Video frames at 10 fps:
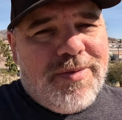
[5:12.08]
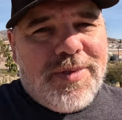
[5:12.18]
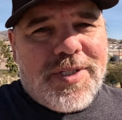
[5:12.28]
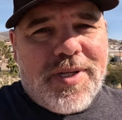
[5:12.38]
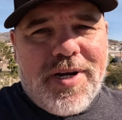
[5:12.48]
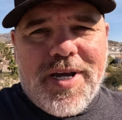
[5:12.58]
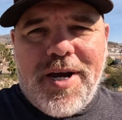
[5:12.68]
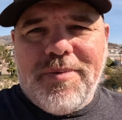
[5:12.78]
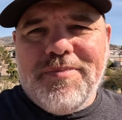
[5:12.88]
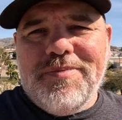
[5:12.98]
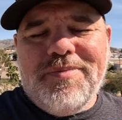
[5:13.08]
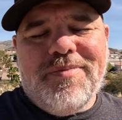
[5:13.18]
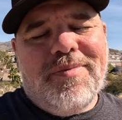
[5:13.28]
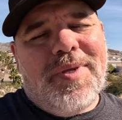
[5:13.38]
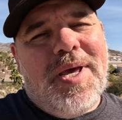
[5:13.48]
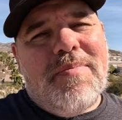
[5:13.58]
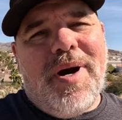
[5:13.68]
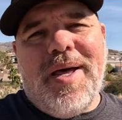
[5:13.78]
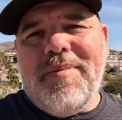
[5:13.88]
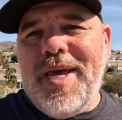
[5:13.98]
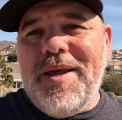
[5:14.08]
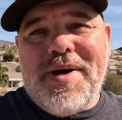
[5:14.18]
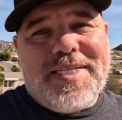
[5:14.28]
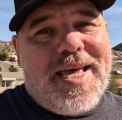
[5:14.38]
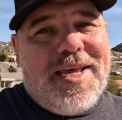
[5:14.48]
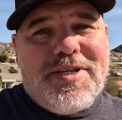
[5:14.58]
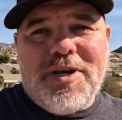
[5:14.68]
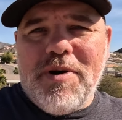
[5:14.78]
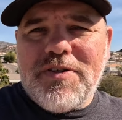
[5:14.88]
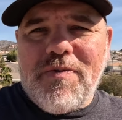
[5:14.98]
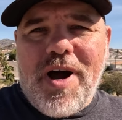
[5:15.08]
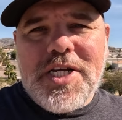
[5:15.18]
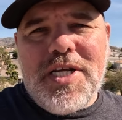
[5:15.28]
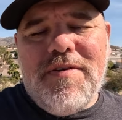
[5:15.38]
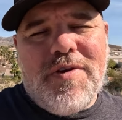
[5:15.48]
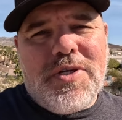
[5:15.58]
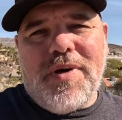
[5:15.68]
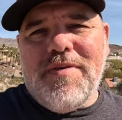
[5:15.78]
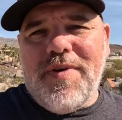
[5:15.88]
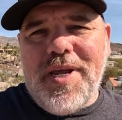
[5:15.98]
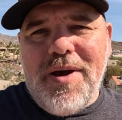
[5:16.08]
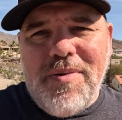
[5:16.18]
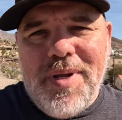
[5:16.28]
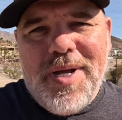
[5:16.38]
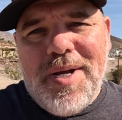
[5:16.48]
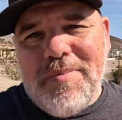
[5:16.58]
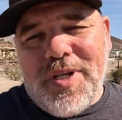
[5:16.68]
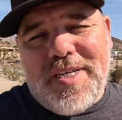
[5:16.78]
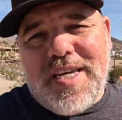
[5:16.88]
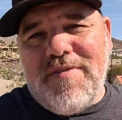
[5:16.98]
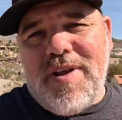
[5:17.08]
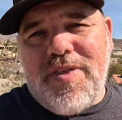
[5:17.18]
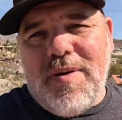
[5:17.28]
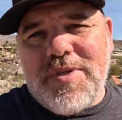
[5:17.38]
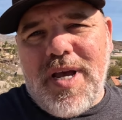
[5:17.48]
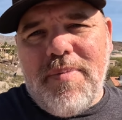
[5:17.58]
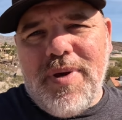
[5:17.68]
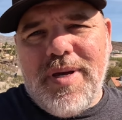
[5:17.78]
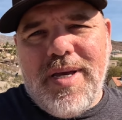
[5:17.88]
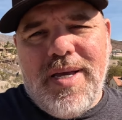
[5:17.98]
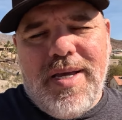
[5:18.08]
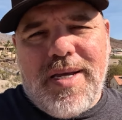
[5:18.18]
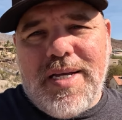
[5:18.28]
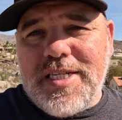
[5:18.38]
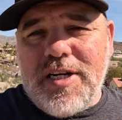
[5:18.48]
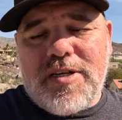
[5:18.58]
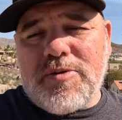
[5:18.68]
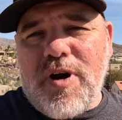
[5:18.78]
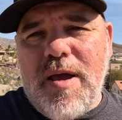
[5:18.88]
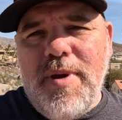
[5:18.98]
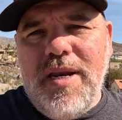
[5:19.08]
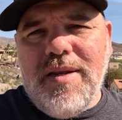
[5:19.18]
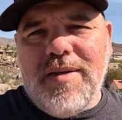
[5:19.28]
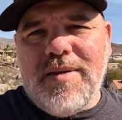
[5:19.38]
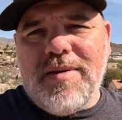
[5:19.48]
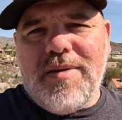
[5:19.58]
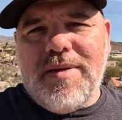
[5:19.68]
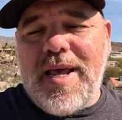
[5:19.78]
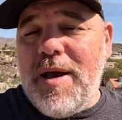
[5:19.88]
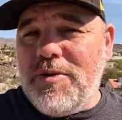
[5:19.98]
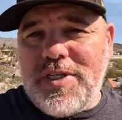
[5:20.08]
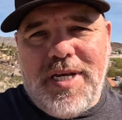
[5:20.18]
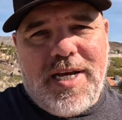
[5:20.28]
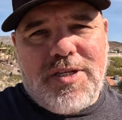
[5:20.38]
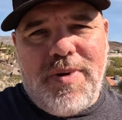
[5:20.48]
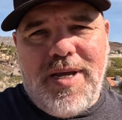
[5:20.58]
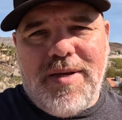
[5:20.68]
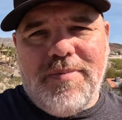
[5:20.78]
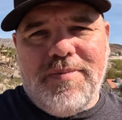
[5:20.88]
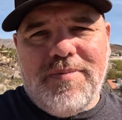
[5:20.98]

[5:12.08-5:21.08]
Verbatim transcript: So there you go. But anyways, thank you so much for watching. If you enjoyed the video, please give it a thumbs up, consider subscribing, and we'll see you next week.